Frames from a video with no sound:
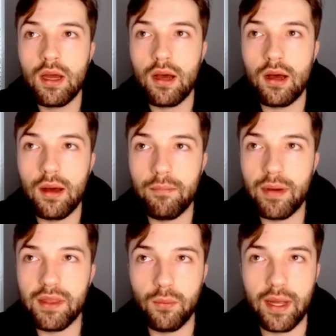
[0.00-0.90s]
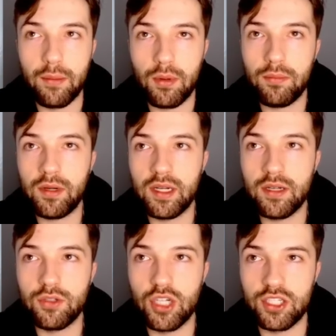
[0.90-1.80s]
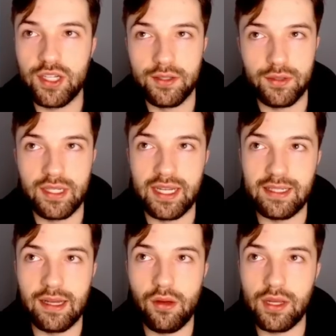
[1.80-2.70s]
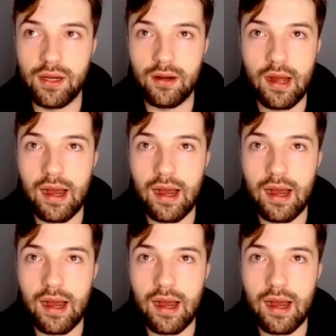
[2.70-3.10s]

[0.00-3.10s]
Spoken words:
By the way, we're going to go Josh Downs or Tank Dell here.